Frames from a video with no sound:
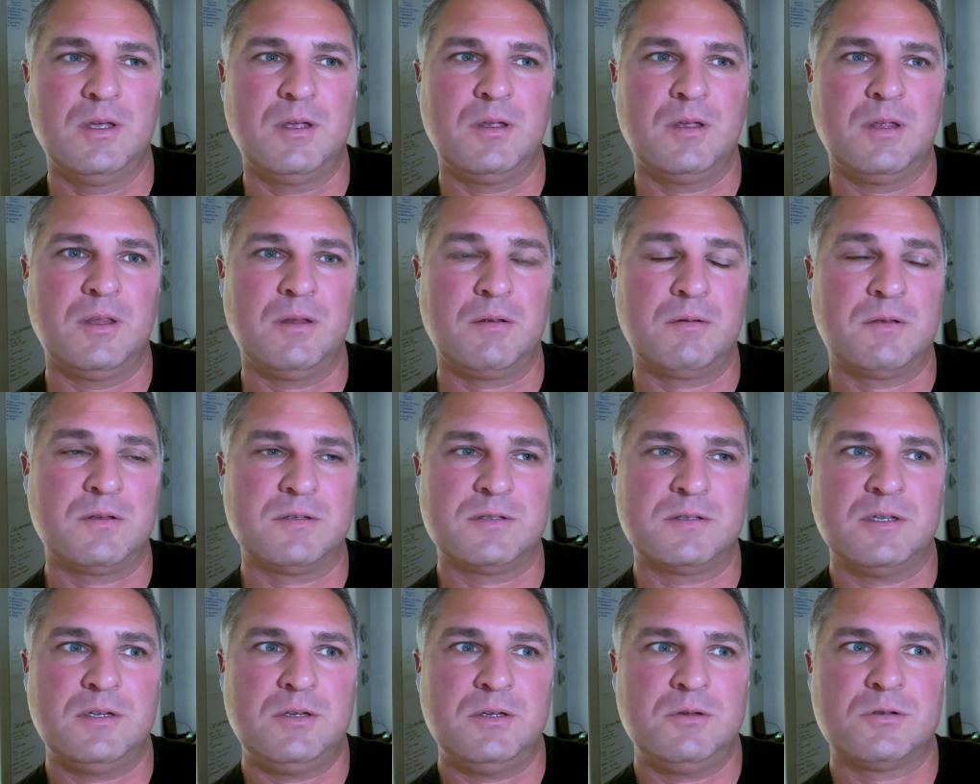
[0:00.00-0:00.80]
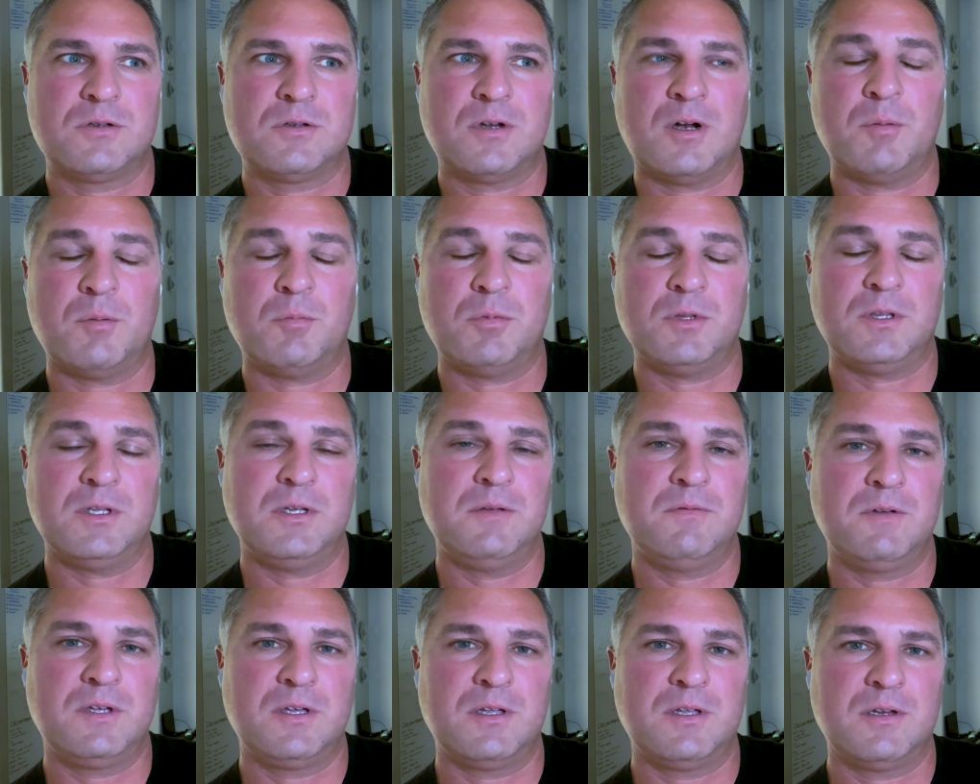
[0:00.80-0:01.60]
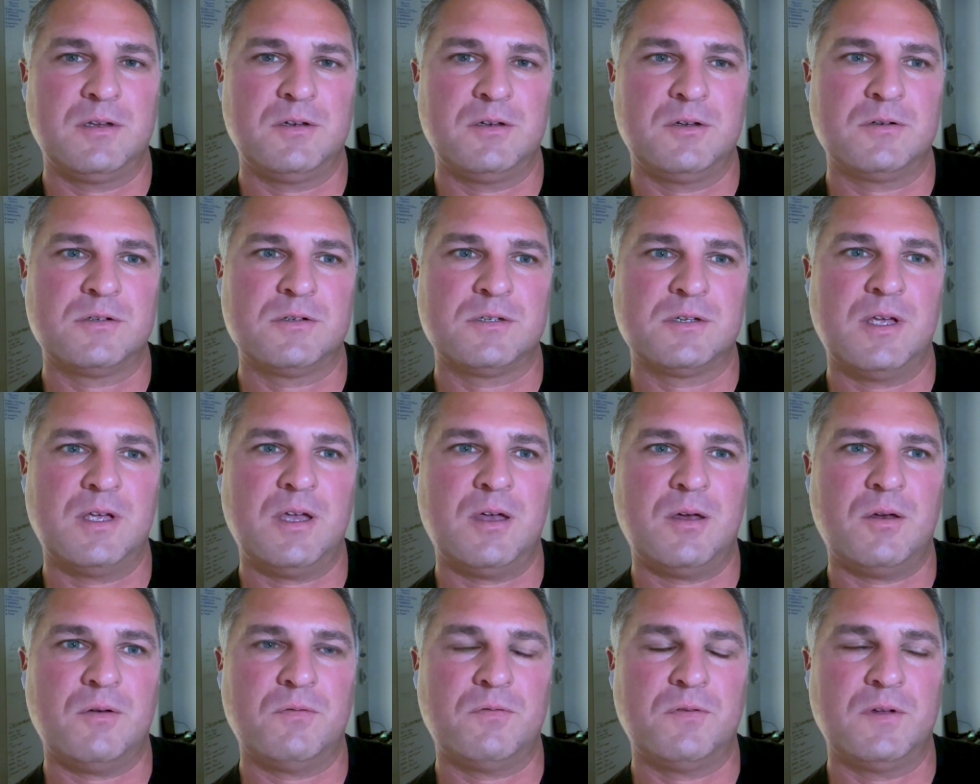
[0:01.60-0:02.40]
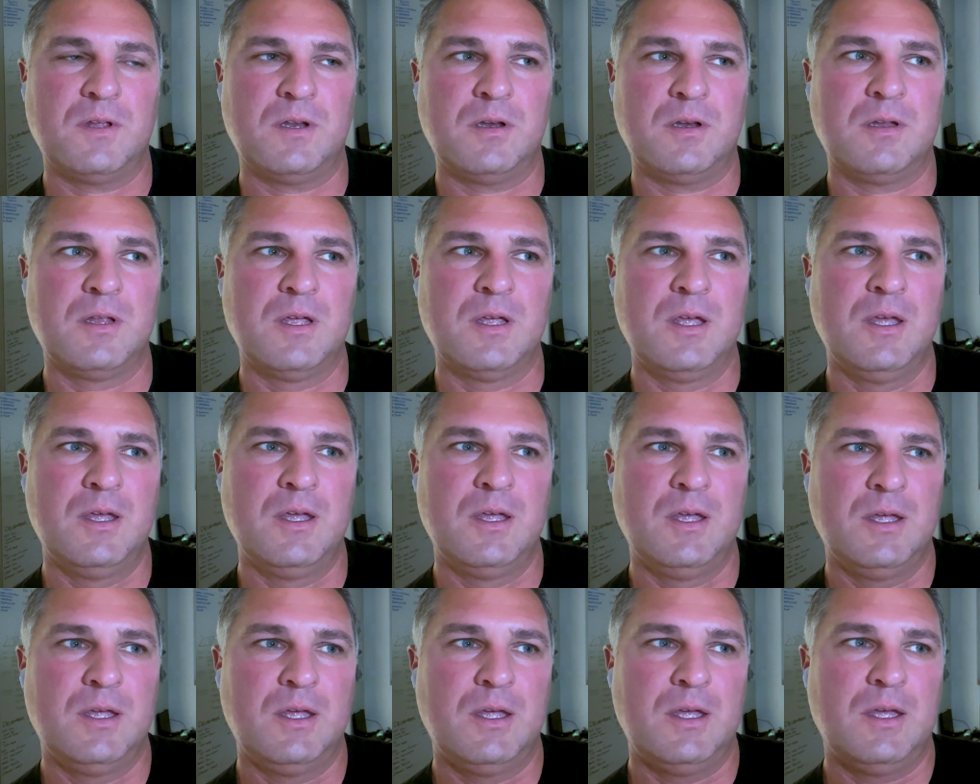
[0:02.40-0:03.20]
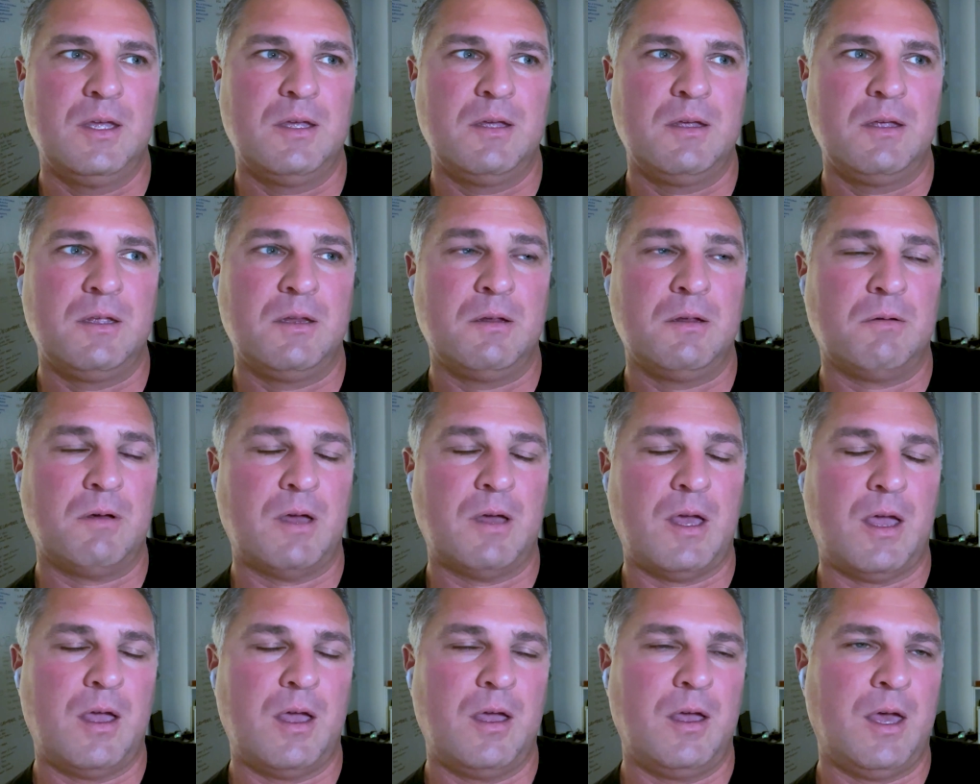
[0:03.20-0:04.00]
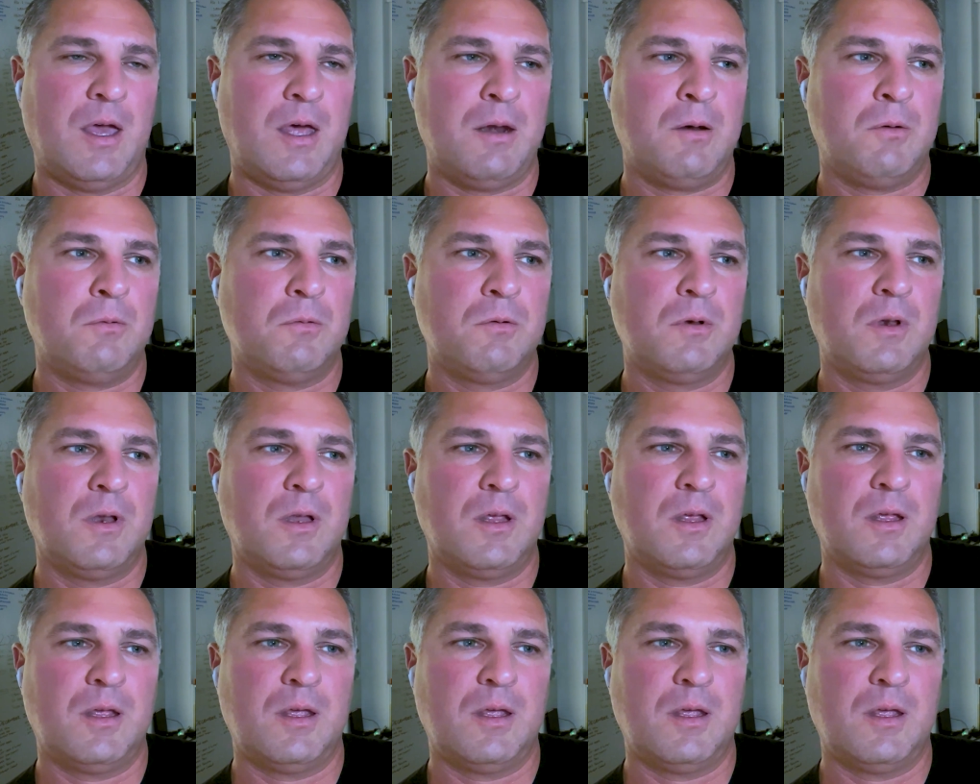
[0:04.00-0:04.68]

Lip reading: Because then you start believing it in yourself. And you know, I don't